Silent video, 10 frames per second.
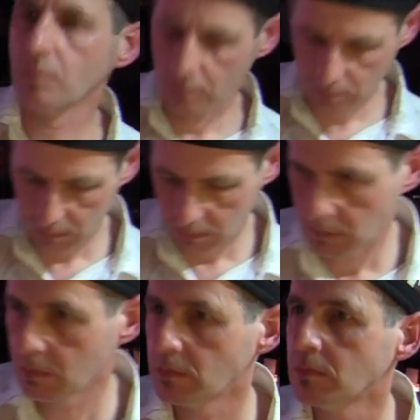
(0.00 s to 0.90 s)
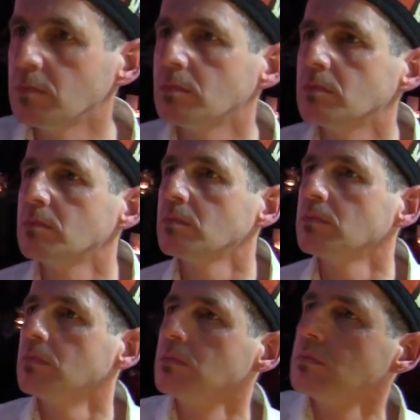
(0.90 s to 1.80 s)
to have
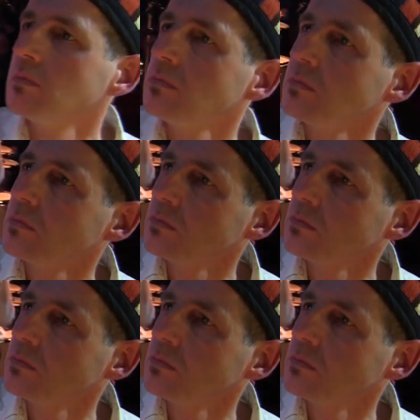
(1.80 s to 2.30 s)
a lot of nerve.